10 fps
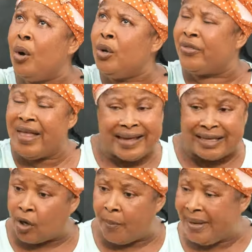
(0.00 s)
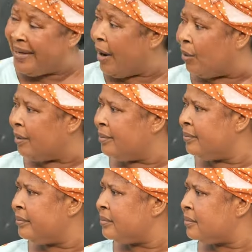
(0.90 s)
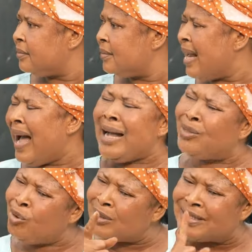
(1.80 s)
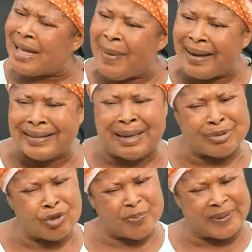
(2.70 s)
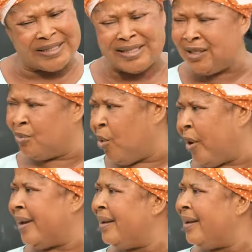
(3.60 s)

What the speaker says: You think he's coming down? I told Sister Margaret I'm suspecting this boy.